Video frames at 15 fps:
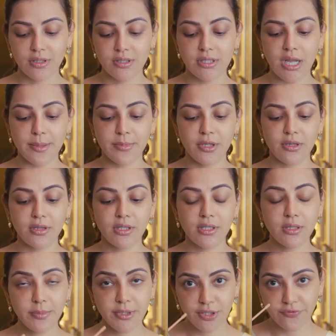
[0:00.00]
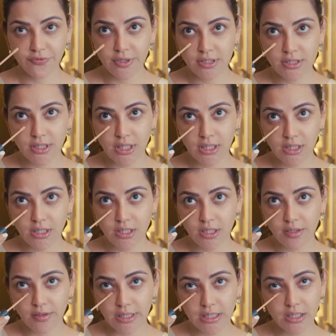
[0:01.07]
Dab a little bit of it in the
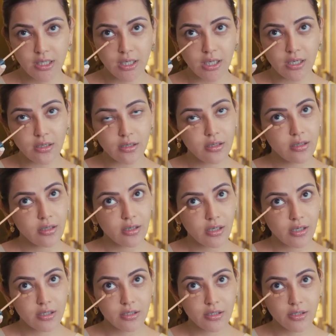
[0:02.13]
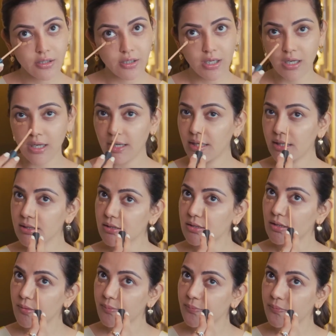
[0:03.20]
correct color under your eyes.